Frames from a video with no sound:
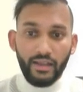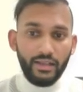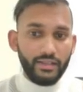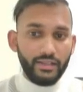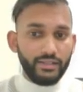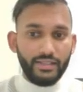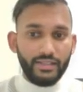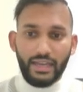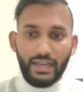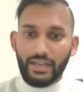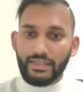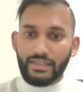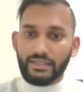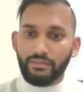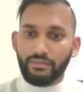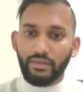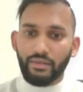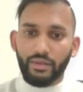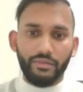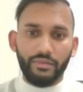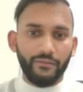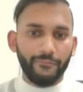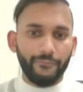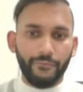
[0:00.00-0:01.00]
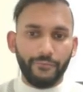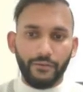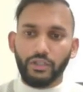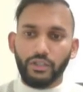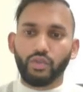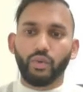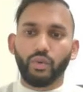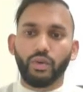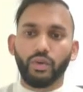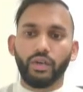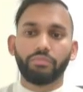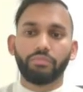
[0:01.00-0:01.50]
Sign and symptom, first
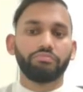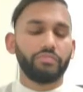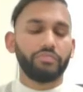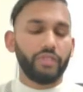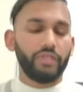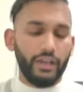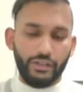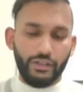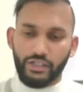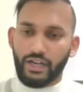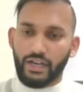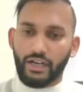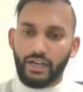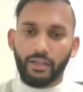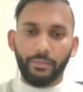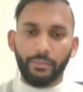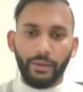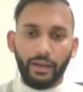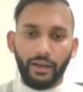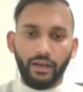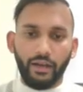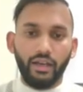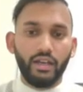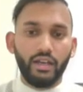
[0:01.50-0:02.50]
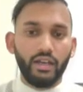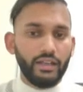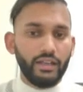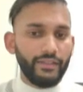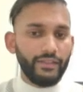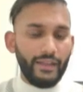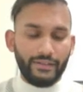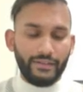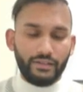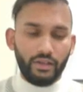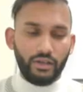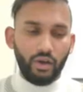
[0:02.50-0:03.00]
one, anginal pain.
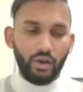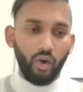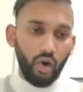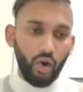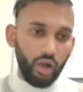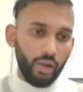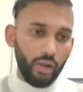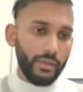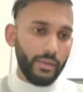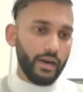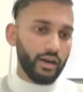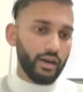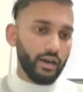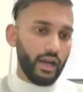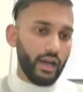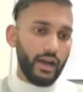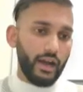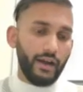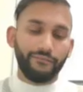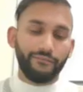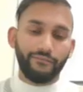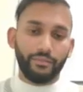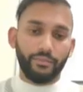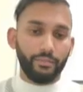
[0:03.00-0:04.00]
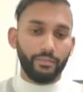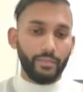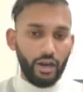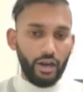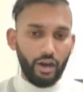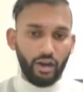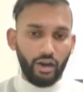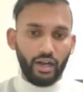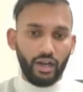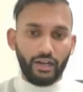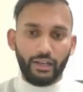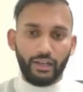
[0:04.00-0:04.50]
That's a hallmark of
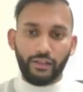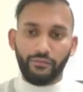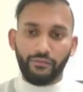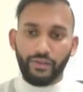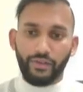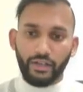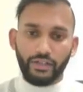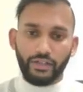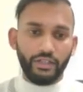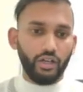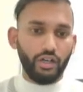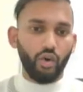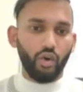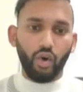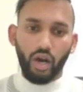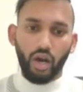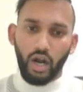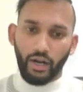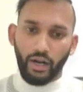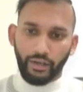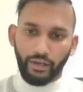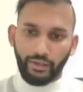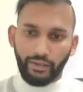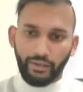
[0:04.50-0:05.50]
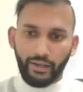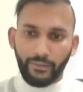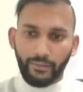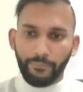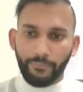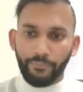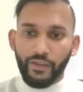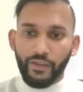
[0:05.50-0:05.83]
myocardial infarction or heart attack.